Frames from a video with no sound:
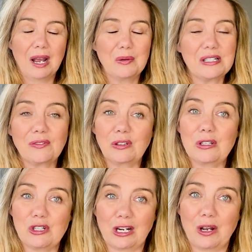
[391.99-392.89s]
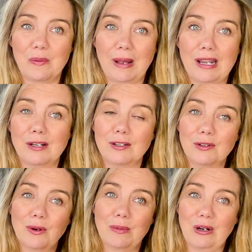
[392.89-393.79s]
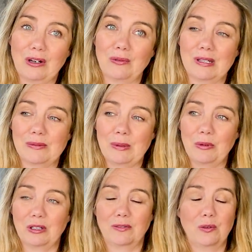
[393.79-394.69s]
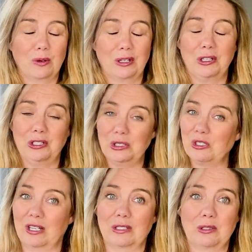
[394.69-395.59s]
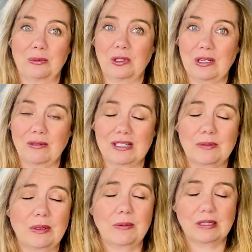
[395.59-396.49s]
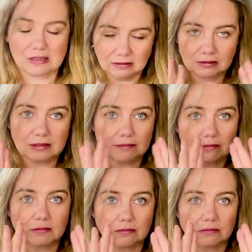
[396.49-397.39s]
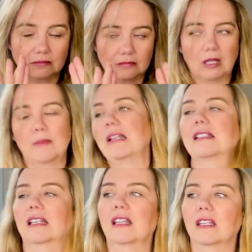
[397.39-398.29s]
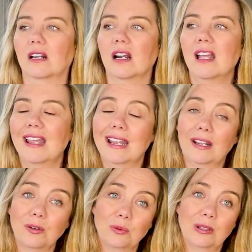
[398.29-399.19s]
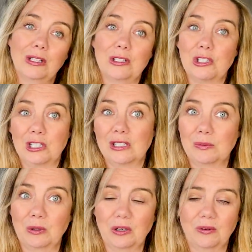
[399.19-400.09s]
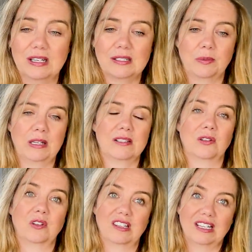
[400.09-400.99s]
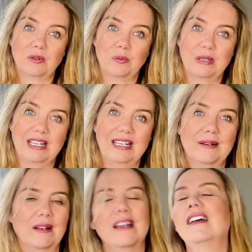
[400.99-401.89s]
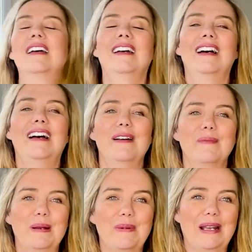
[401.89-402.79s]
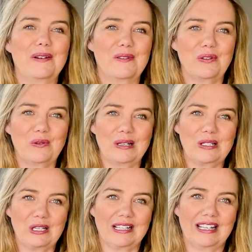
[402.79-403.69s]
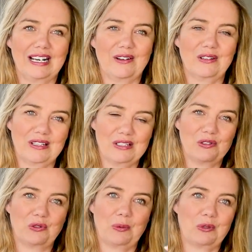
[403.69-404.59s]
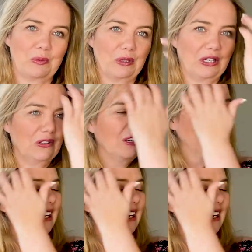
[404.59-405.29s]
would definitely check out my new American recipe book if you want a good chocolate chip cookie recipe, because it's amazing in there, and a really good cheeseburger recipe. So the link will be in my bio if you want to check that out in the description below.